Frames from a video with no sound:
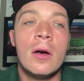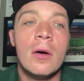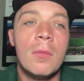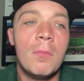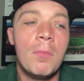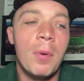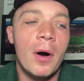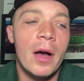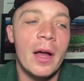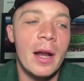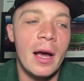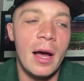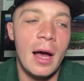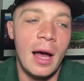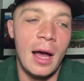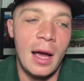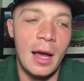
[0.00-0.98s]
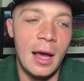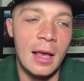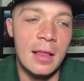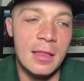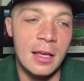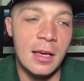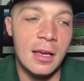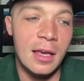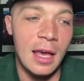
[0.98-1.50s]
But I
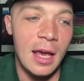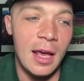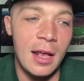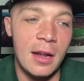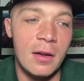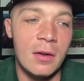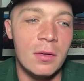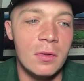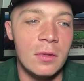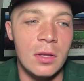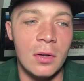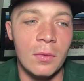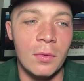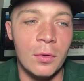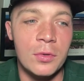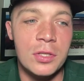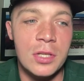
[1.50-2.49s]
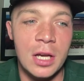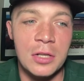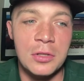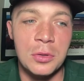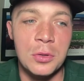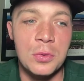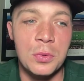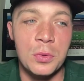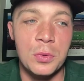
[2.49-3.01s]
think again, you know, those
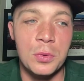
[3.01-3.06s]
schedules were